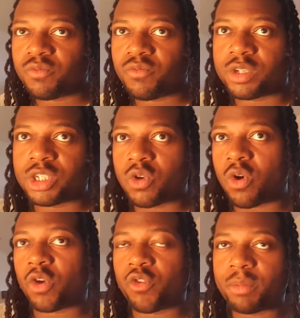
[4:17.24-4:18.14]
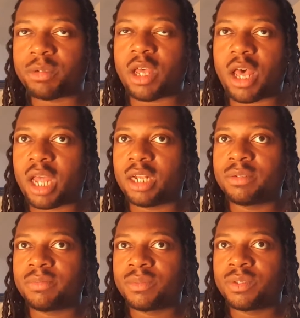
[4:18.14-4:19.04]
restore Krypton
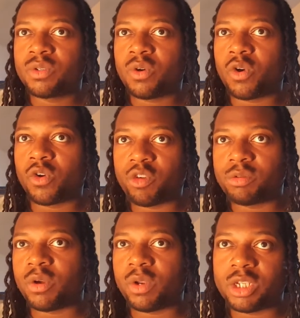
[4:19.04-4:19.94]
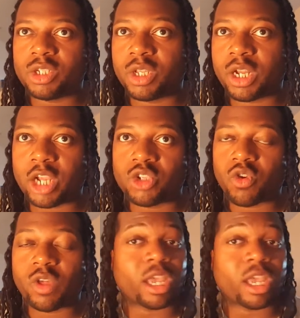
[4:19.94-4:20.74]
or Kryptonians to their natural glory.